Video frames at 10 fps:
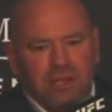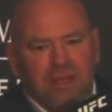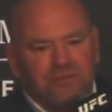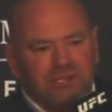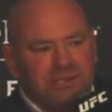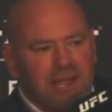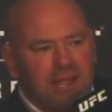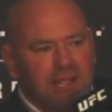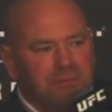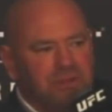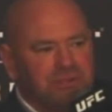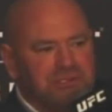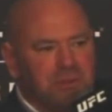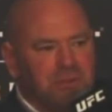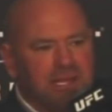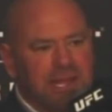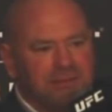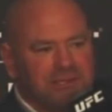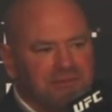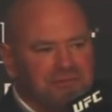every time there's somebody
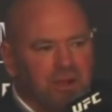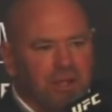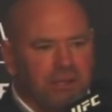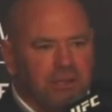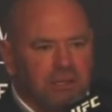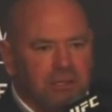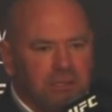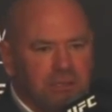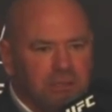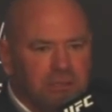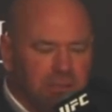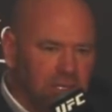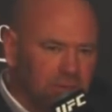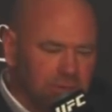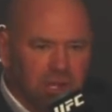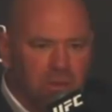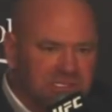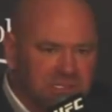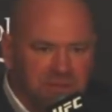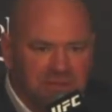out there fun, there's
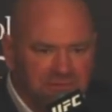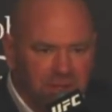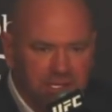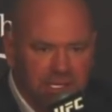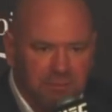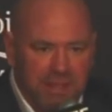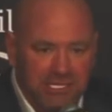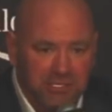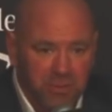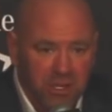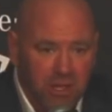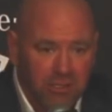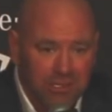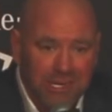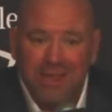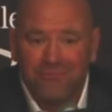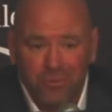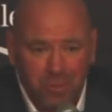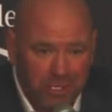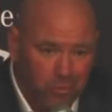always somebody fun that can match up with Conor, and
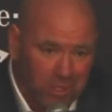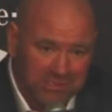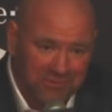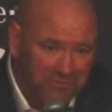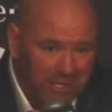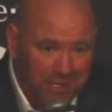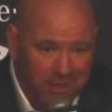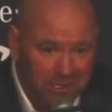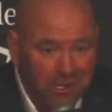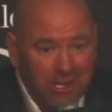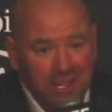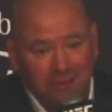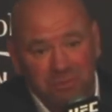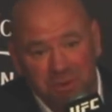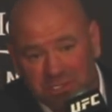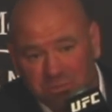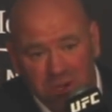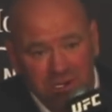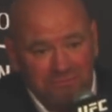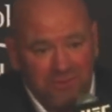everybody wants to fight Conor. Everybody's
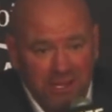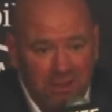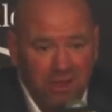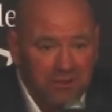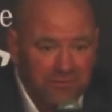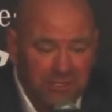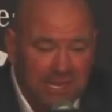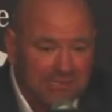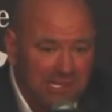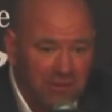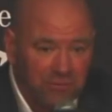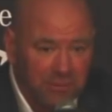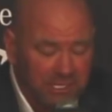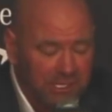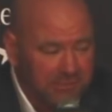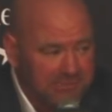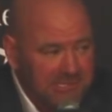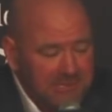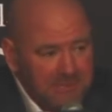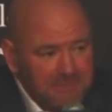wanted to fight Conor for the last however many years.